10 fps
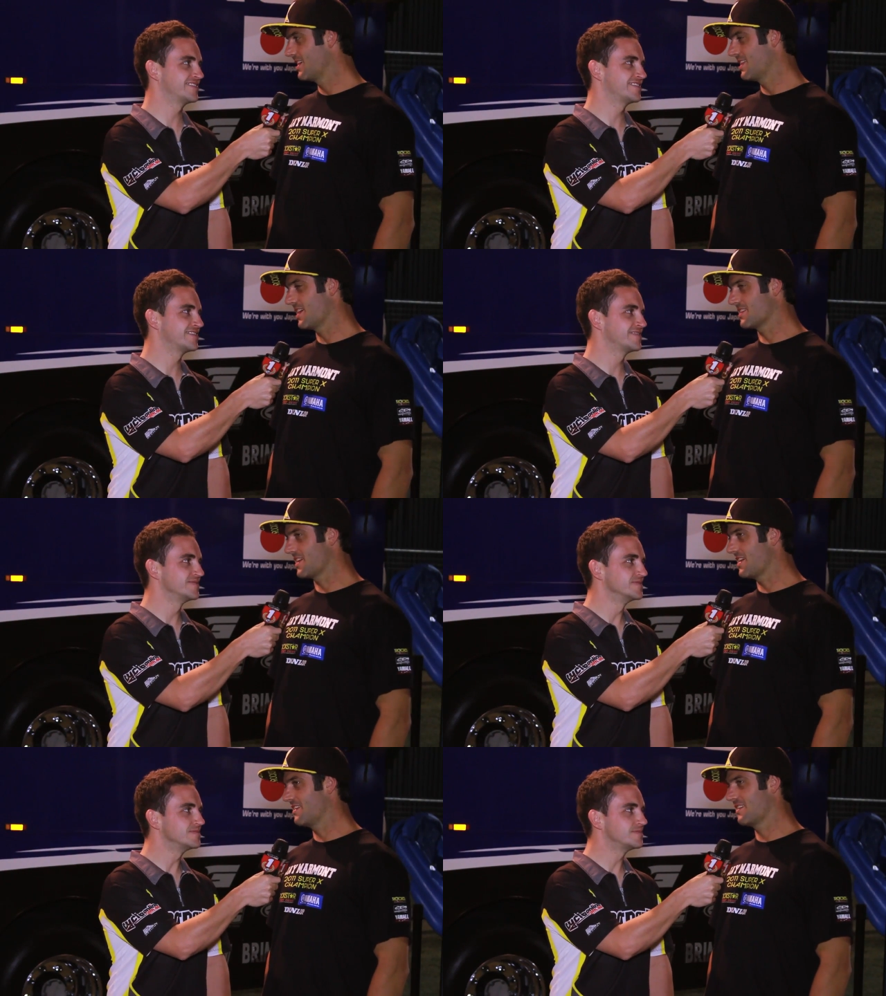
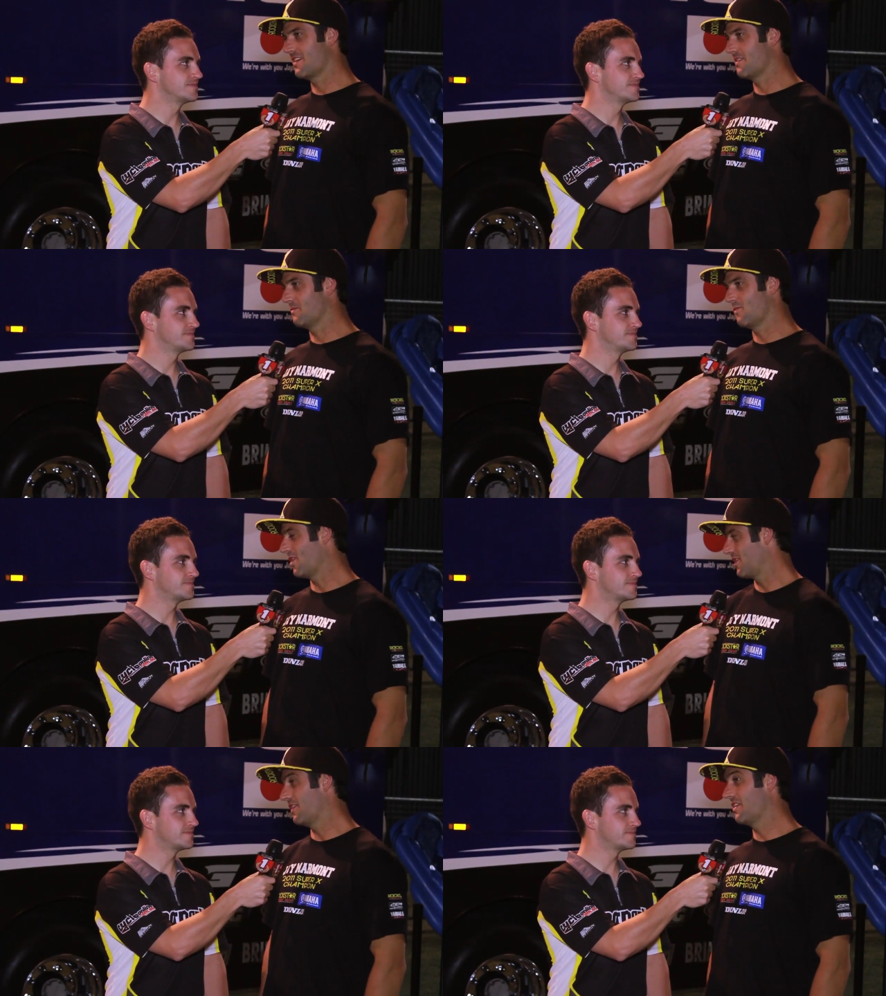Speaker 1: Thanks, Al. Yeah,
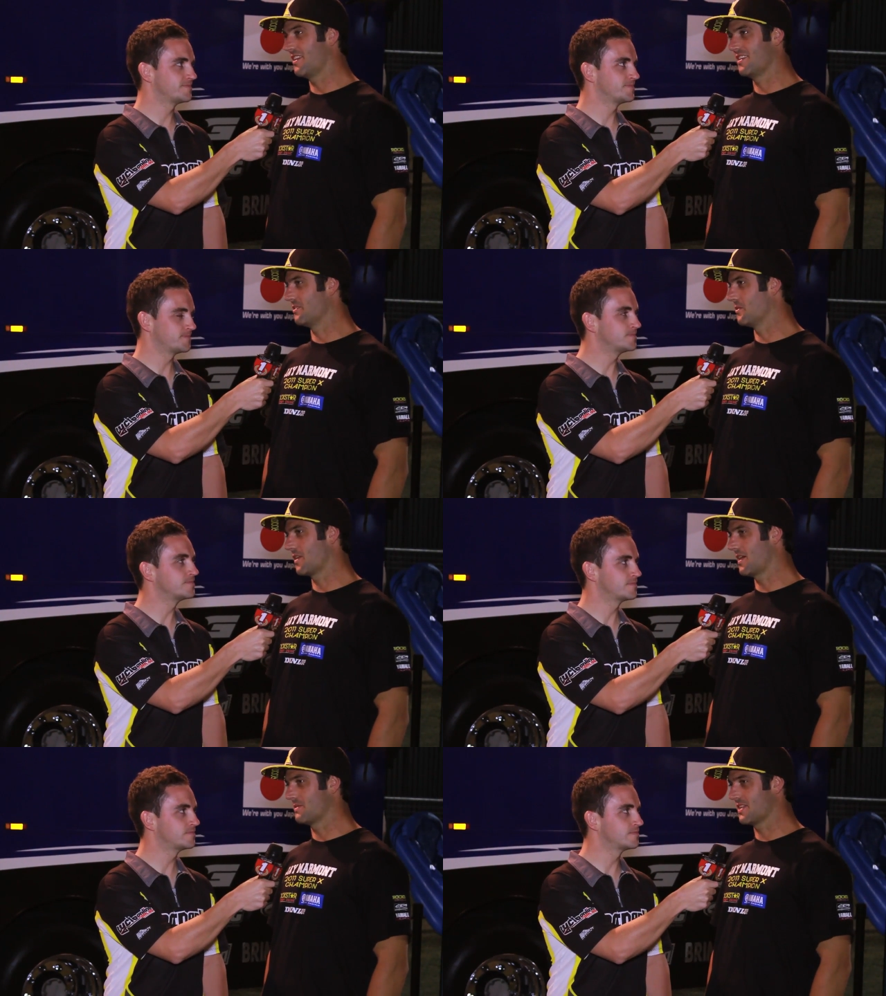what a night. It
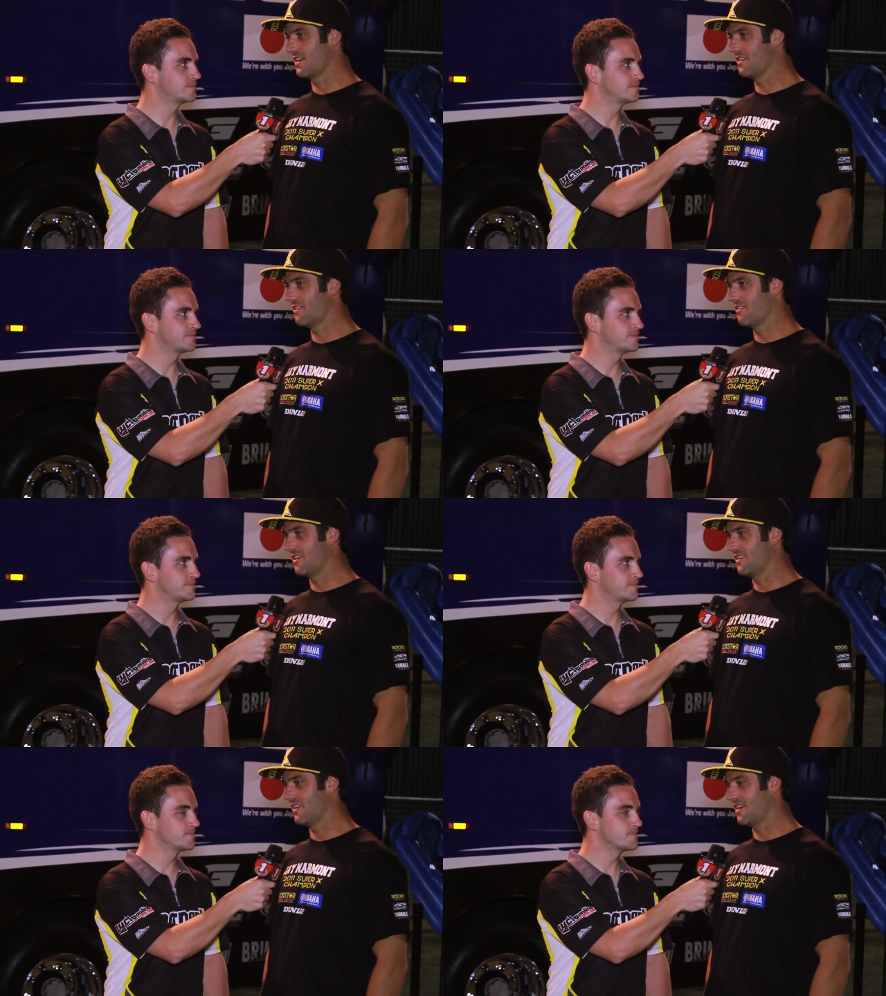all come
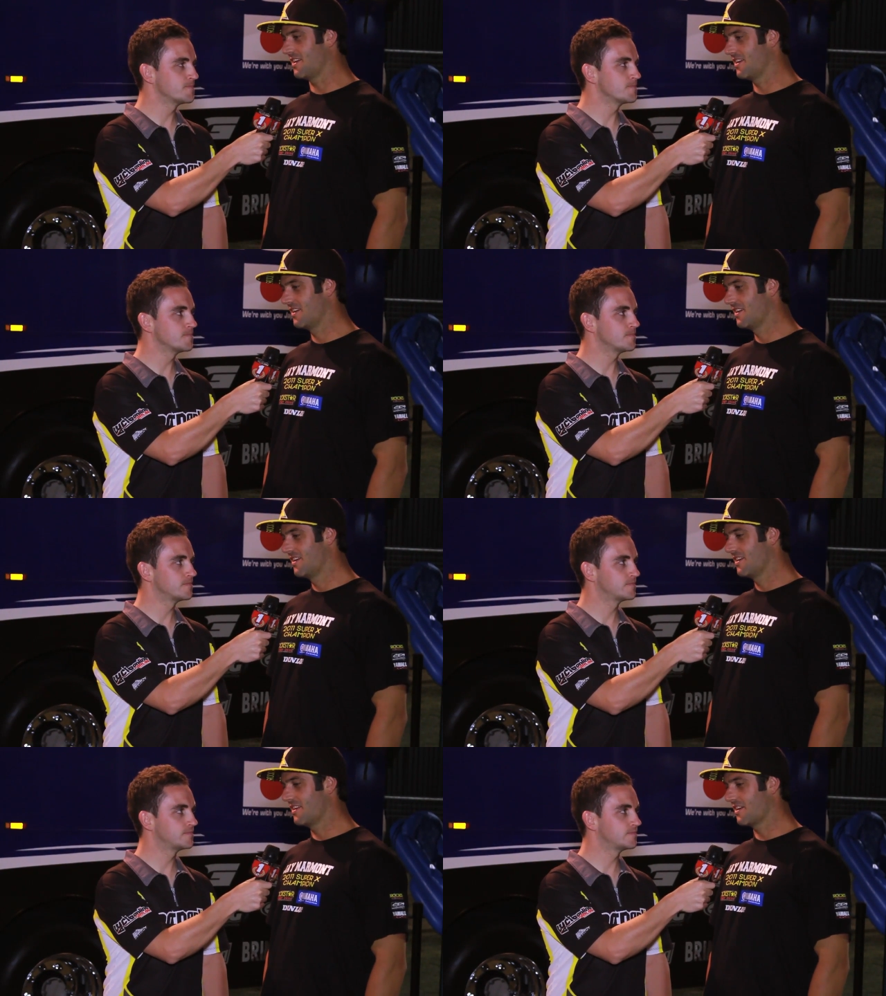together and, uh,
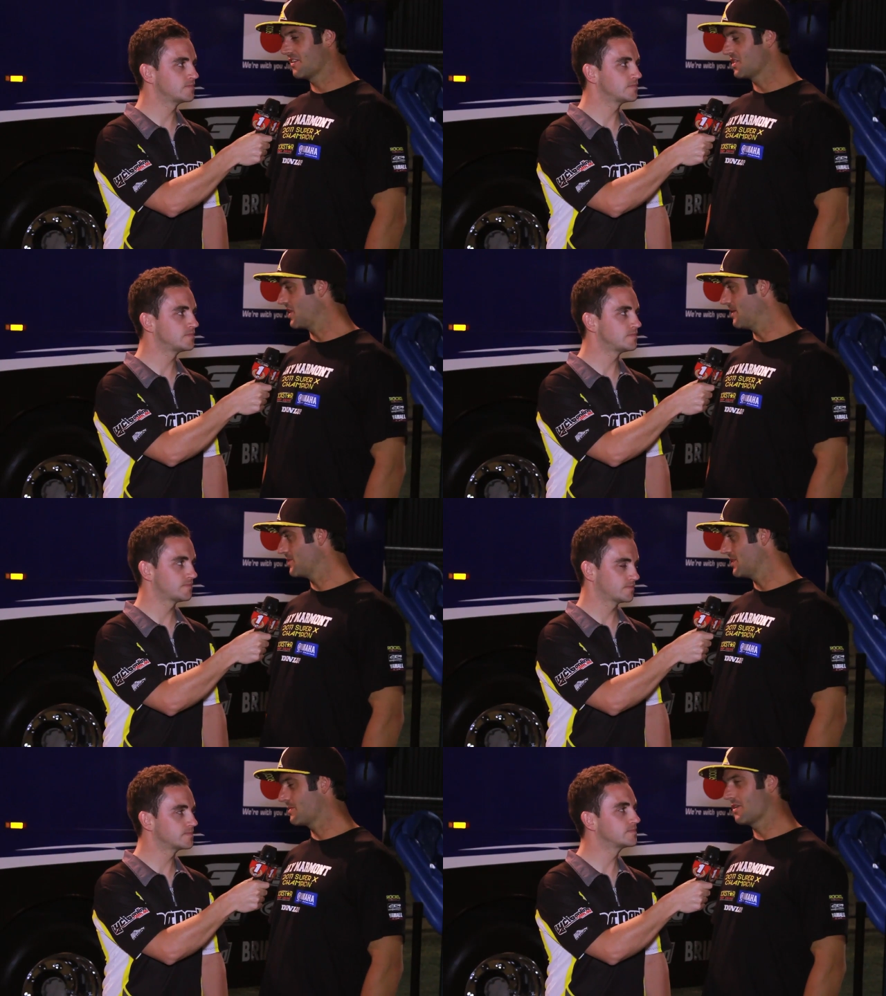you know, got the
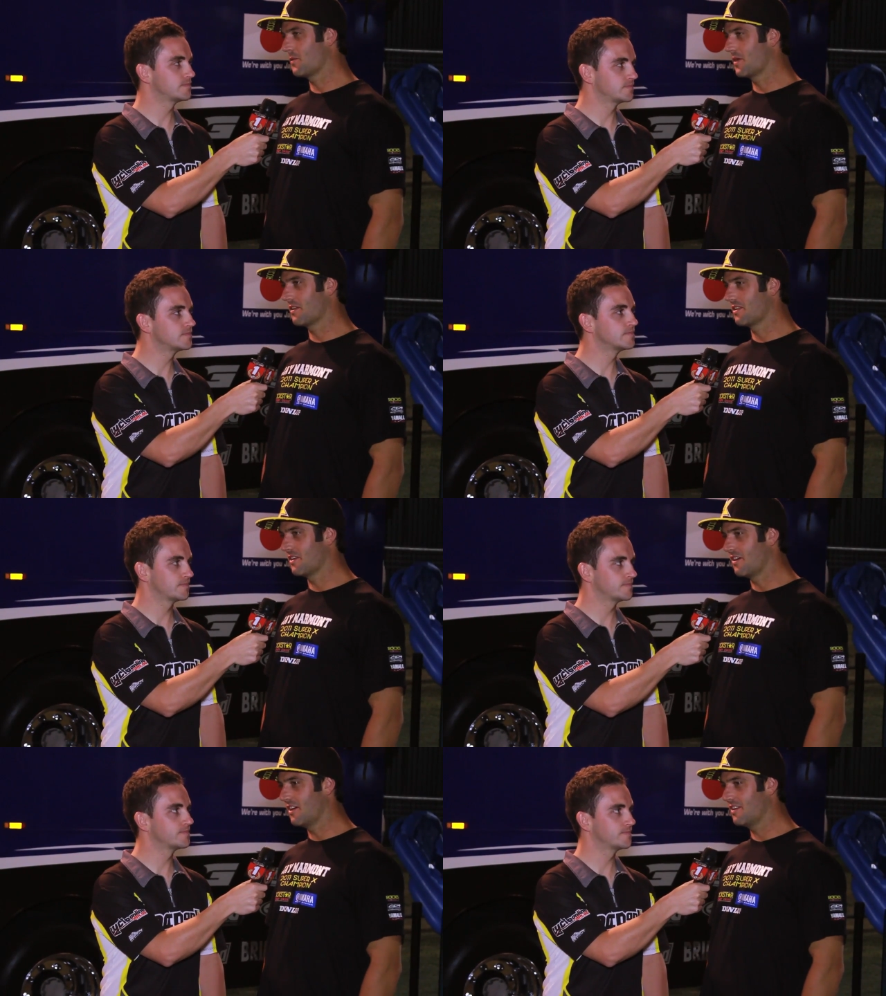championship, got the win on
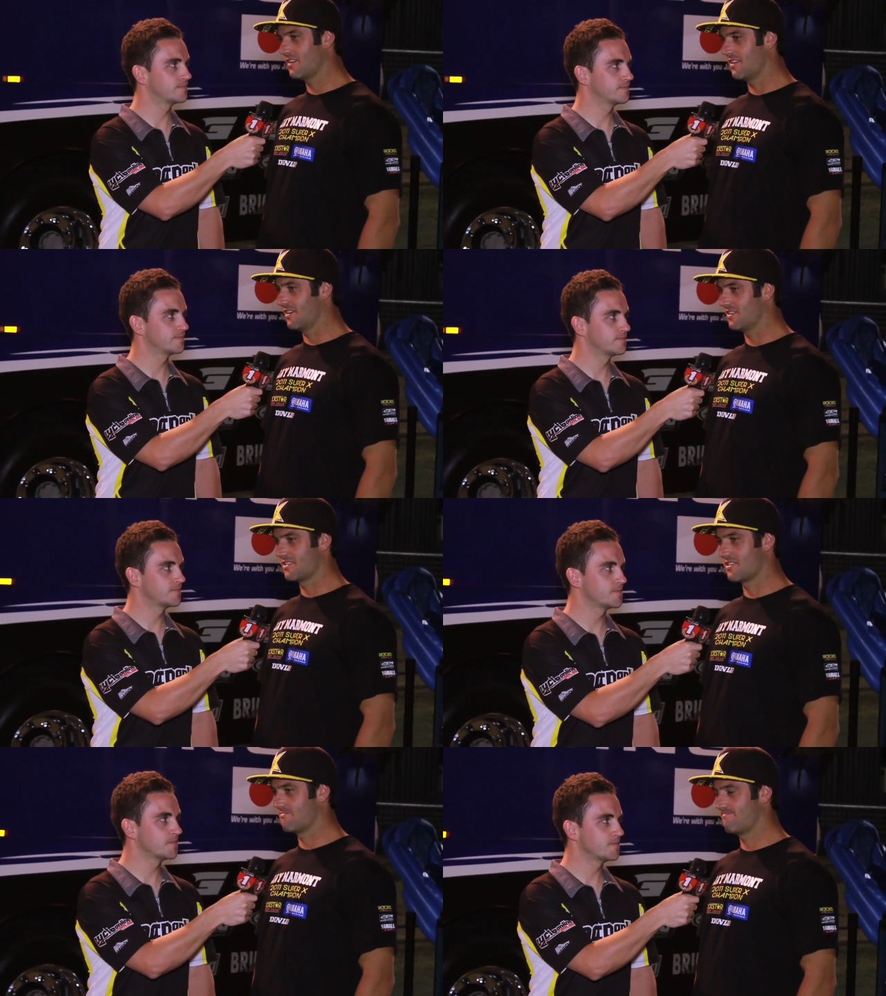the night, and
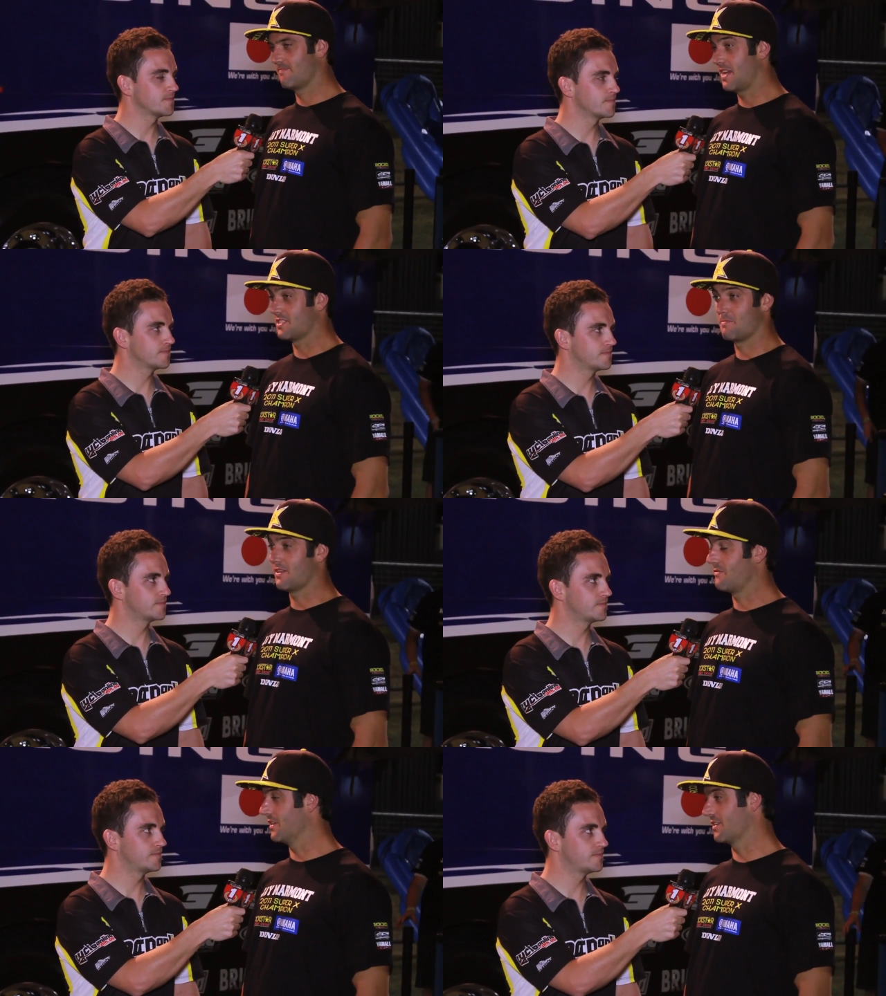it's, man, it's
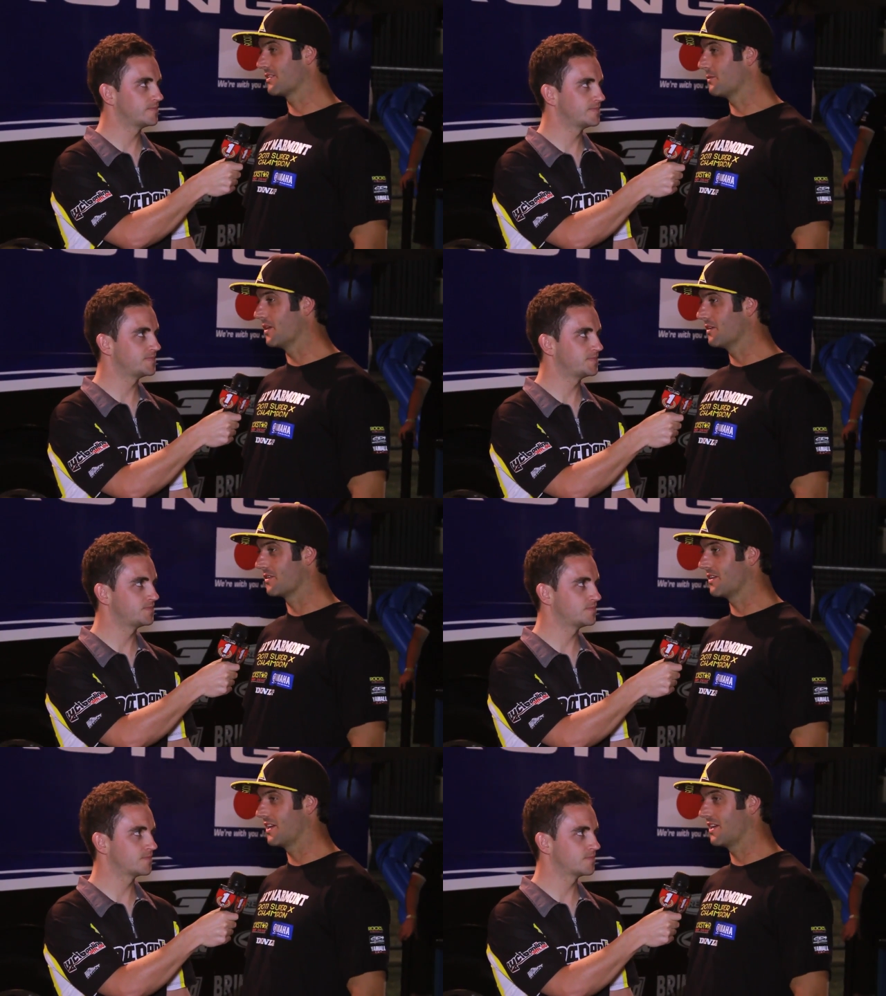the best feeling in the world.